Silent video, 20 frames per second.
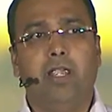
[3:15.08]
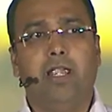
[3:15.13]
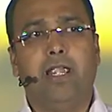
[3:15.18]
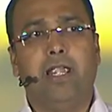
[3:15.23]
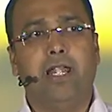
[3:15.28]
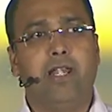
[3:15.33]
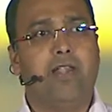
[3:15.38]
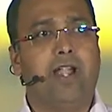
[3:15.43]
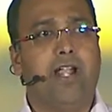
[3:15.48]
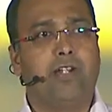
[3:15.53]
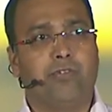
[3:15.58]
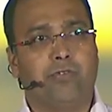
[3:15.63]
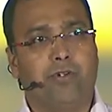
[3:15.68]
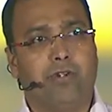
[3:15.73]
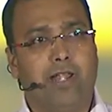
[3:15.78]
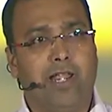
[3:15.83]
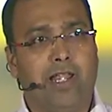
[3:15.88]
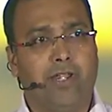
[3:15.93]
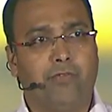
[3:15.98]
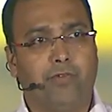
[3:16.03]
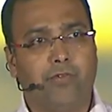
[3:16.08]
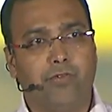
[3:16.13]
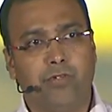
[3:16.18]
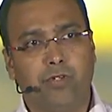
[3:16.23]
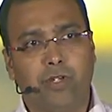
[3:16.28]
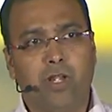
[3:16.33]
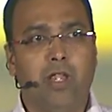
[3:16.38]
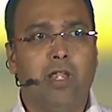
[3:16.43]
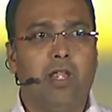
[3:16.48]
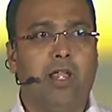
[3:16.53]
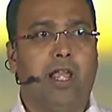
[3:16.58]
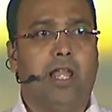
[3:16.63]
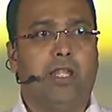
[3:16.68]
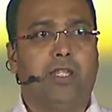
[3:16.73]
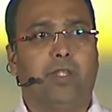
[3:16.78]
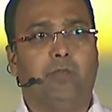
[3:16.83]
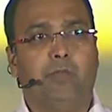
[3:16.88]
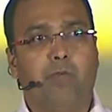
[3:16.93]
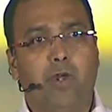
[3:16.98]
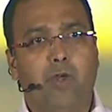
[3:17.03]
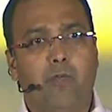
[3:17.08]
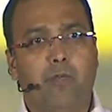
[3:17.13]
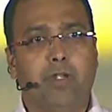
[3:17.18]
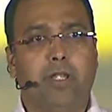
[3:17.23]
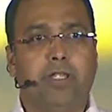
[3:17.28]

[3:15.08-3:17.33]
in natural language. At the moment,